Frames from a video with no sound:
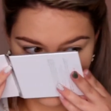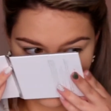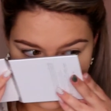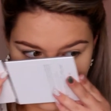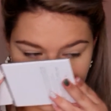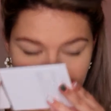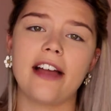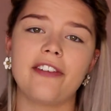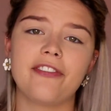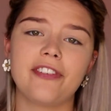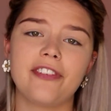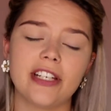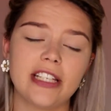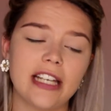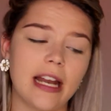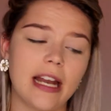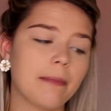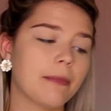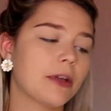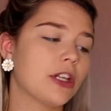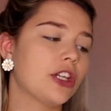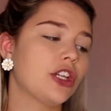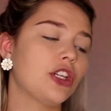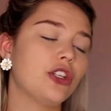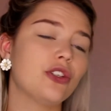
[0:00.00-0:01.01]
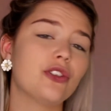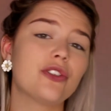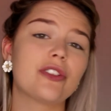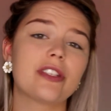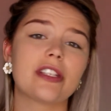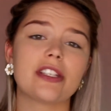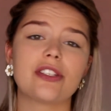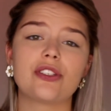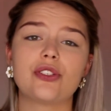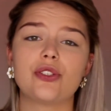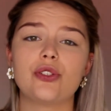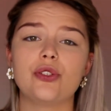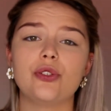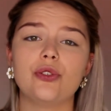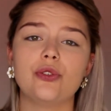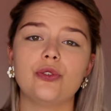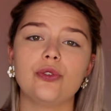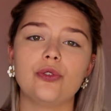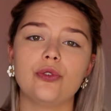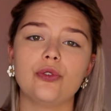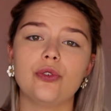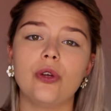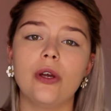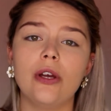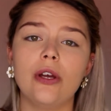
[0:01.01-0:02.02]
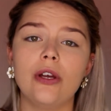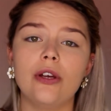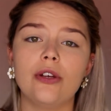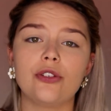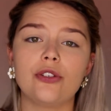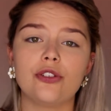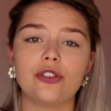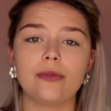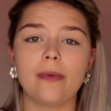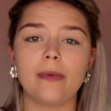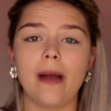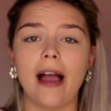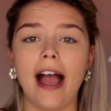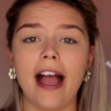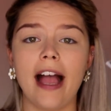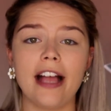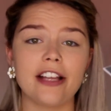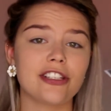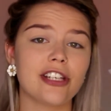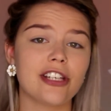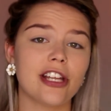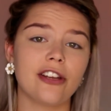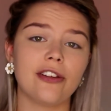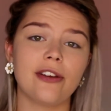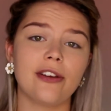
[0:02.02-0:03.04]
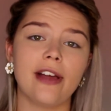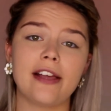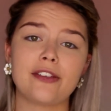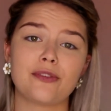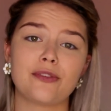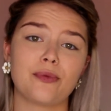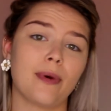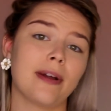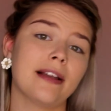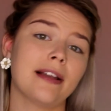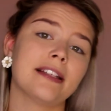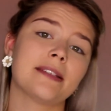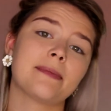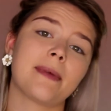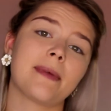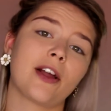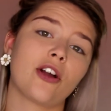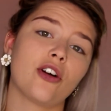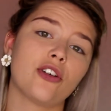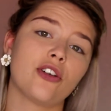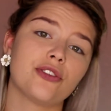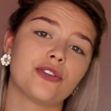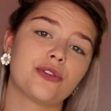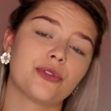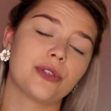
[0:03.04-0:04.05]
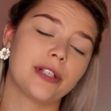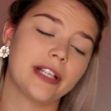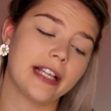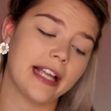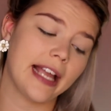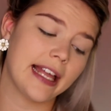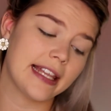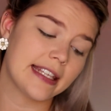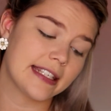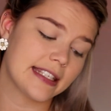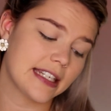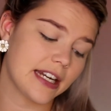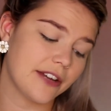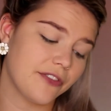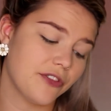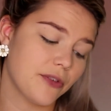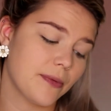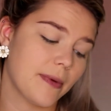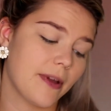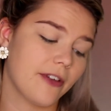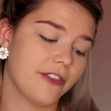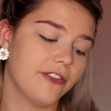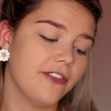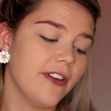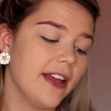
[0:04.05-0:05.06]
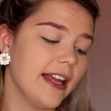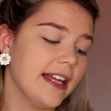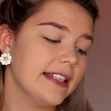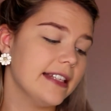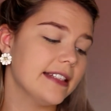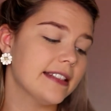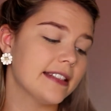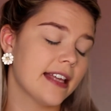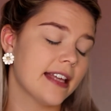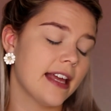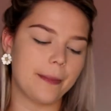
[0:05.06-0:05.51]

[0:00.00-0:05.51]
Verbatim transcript: I figured I'm going to use this to do my eyeshadow as well as my contouring and stuff for my face.